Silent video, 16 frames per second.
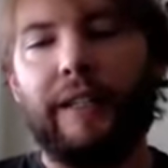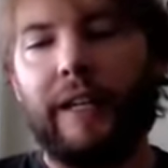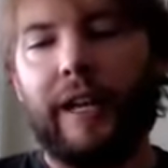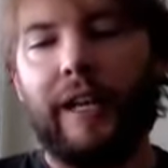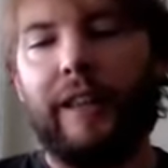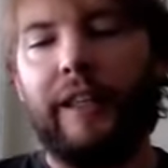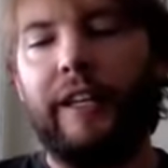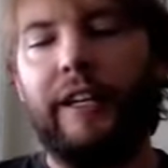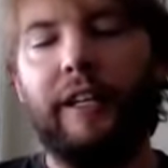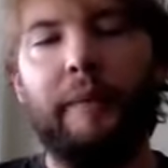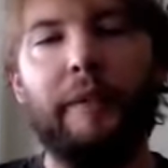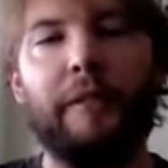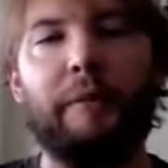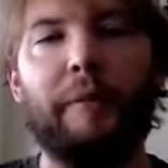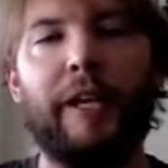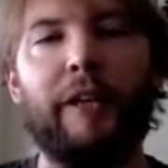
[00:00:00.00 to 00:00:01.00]
Ethereum
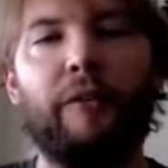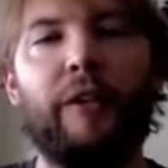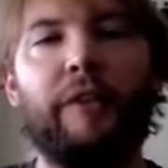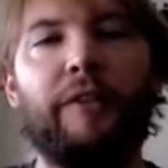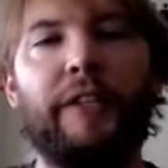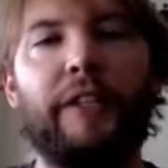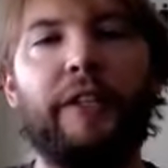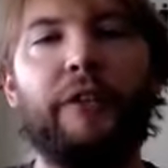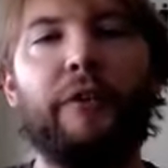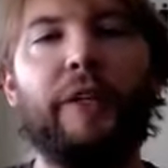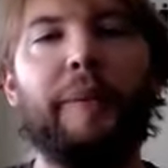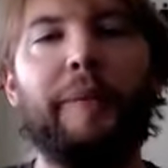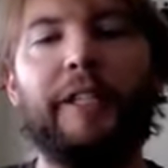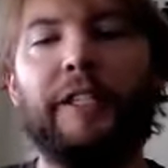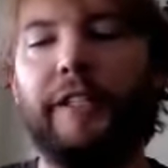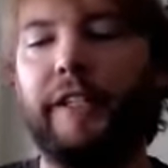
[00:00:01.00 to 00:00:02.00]
is paying roughly $3
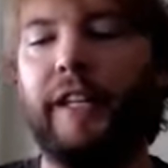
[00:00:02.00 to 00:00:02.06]
billion